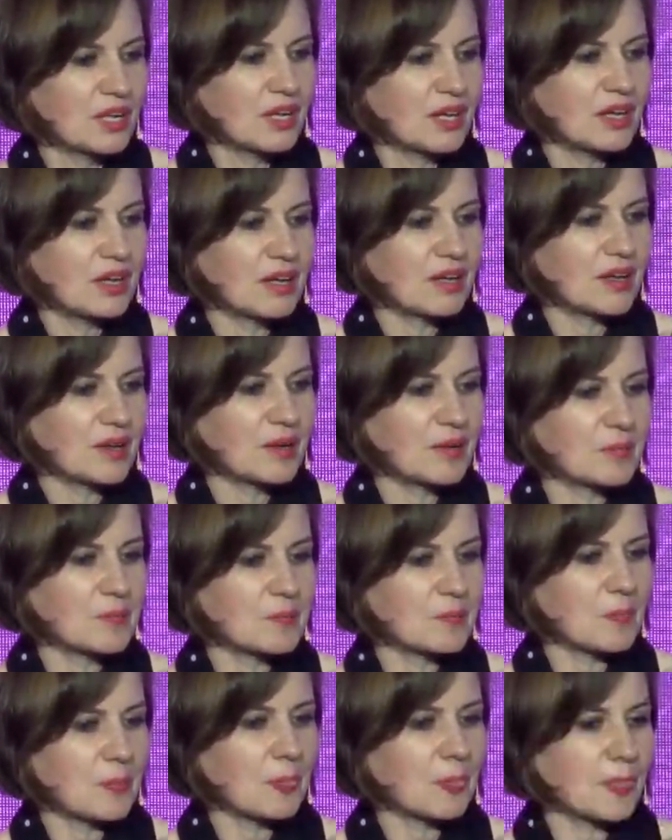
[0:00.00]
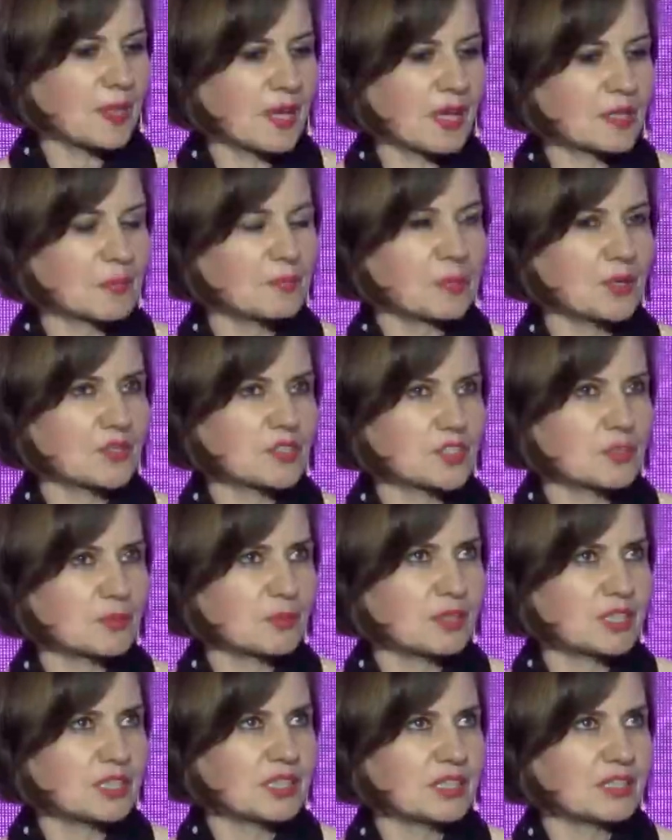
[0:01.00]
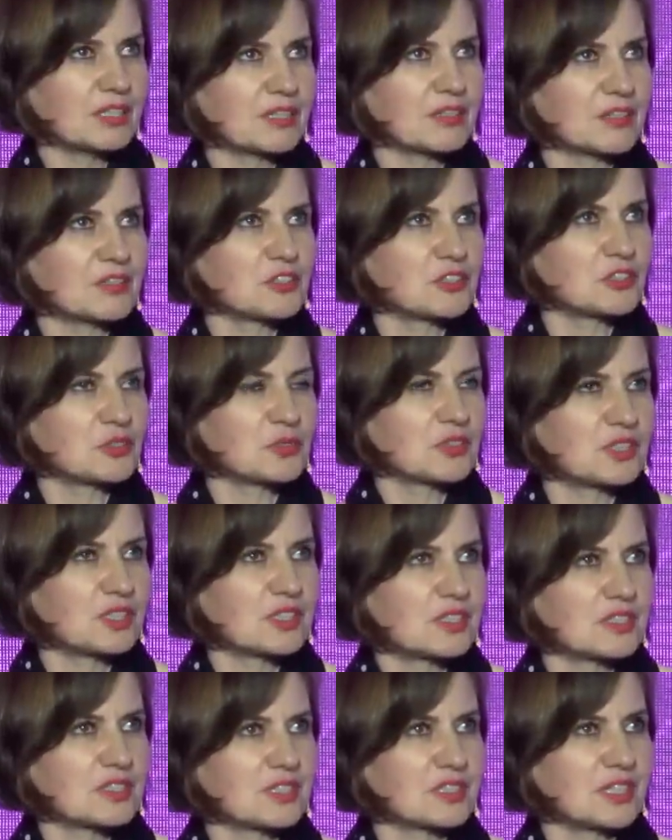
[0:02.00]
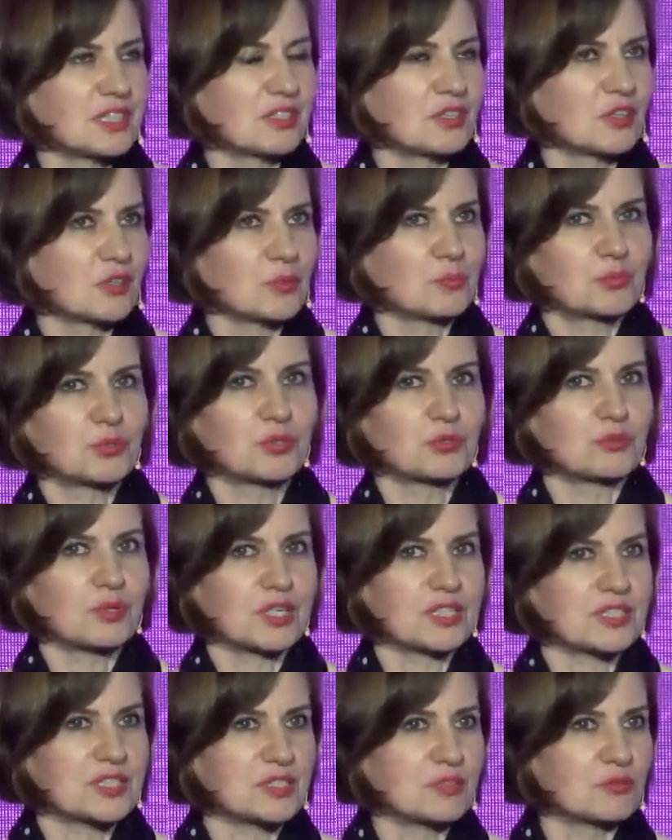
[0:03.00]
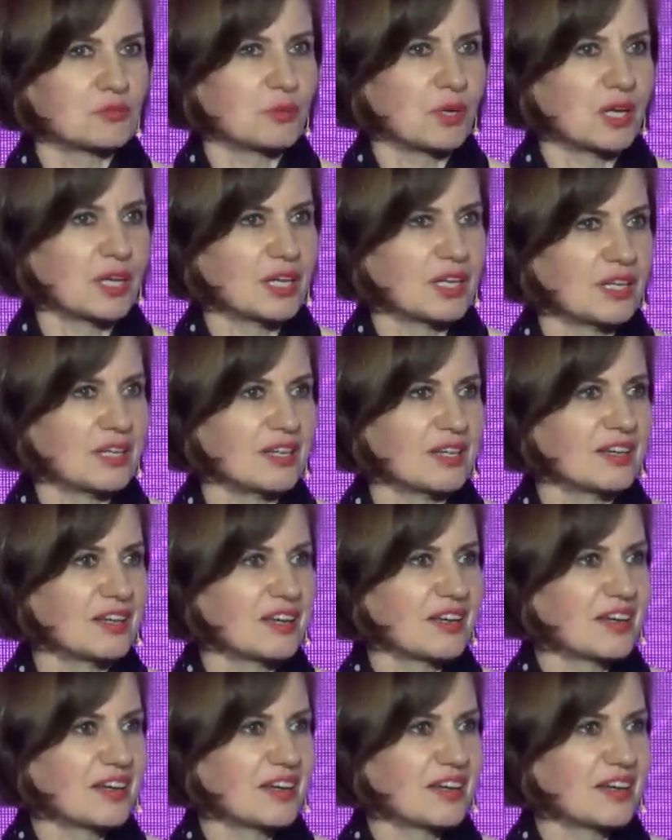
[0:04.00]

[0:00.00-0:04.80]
and possibly do this in a progressive way